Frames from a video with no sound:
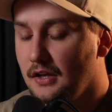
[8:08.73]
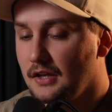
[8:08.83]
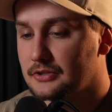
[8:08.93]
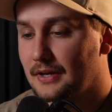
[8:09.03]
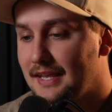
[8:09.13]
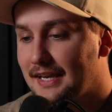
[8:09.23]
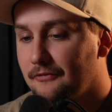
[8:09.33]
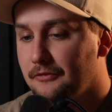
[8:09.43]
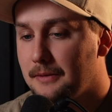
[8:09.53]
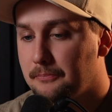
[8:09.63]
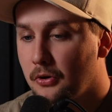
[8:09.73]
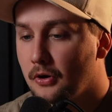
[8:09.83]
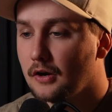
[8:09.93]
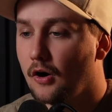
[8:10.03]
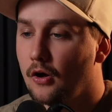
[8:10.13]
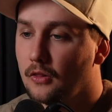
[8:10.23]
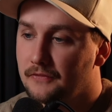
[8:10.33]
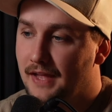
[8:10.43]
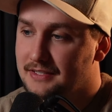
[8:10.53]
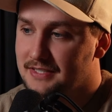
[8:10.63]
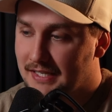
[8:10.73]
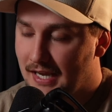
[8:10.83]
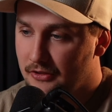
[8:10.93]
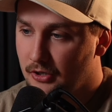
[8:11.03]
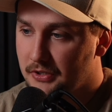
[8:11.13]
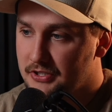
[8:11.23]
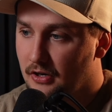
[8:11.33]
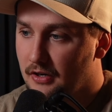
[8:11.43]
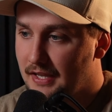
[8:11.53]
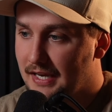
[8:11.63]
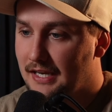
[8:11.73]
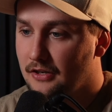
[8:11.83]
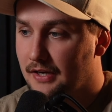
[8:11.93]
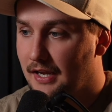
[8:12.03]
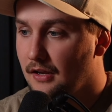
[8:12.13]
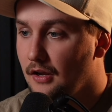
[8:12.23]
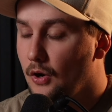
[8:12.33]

So I think if we put all of that together and we start thinking, okay,